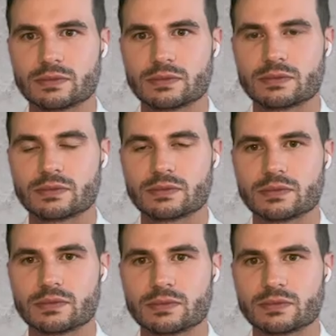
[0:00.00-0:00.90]

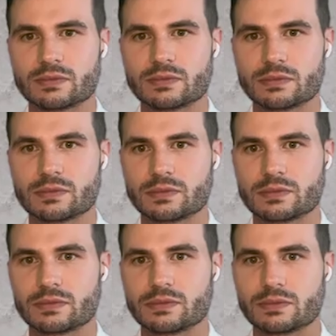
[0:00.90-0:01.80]

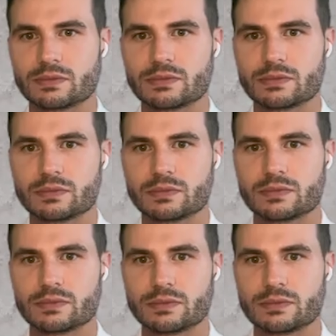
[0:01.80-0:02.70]

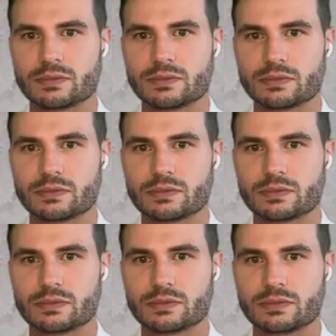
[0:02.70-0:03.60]
(silent)